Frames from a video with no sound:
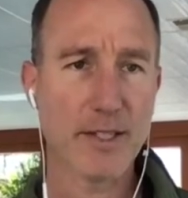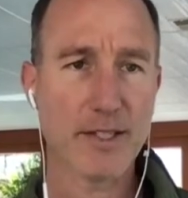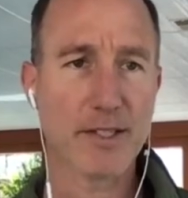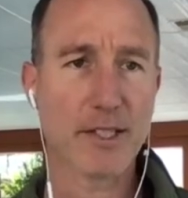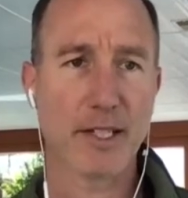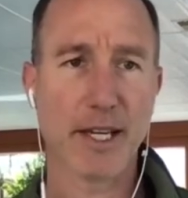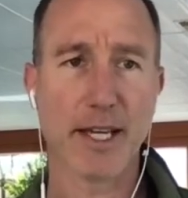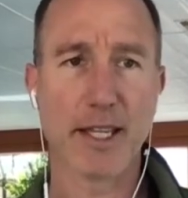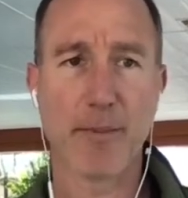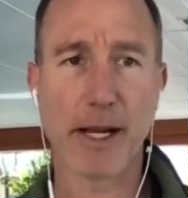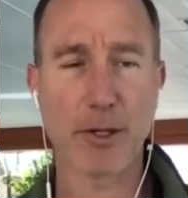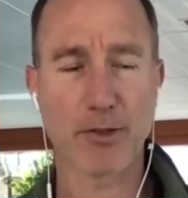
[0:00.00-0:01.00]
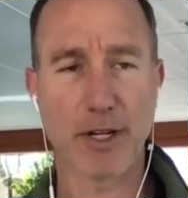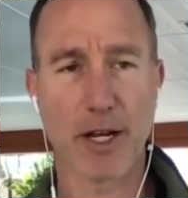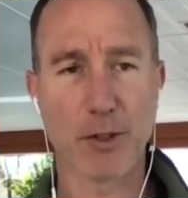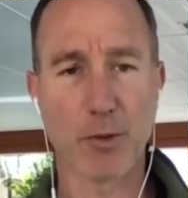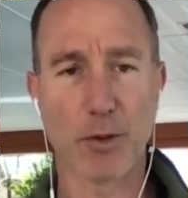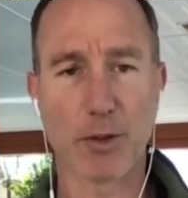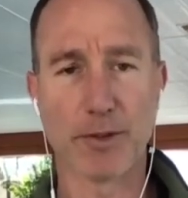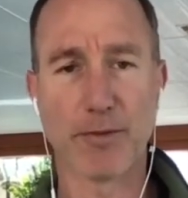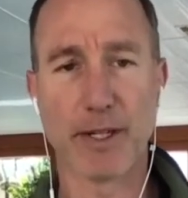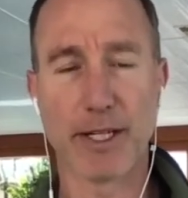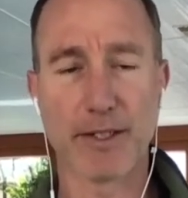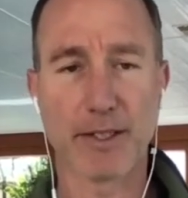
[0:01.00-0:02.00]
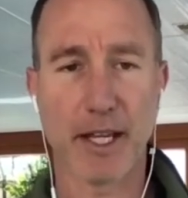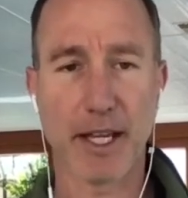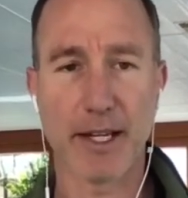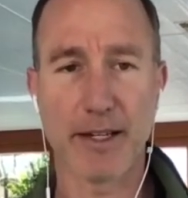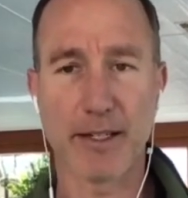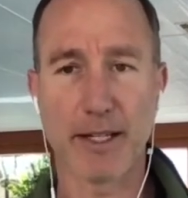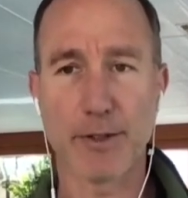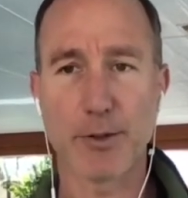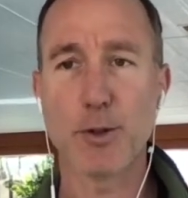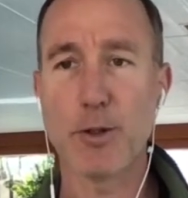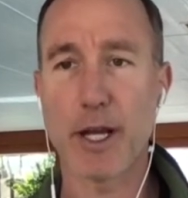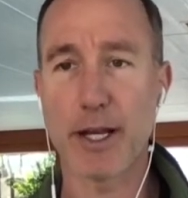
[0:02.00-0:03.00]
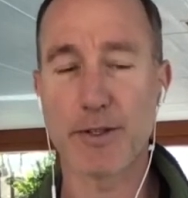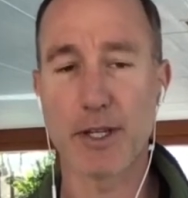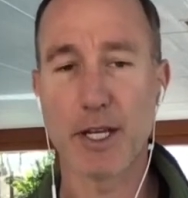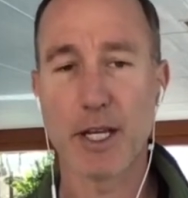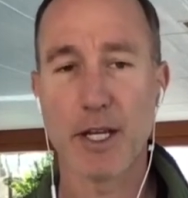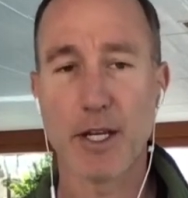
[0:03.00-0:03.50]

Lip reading: this is today, the MicroStrategy World event, and it's 2 days.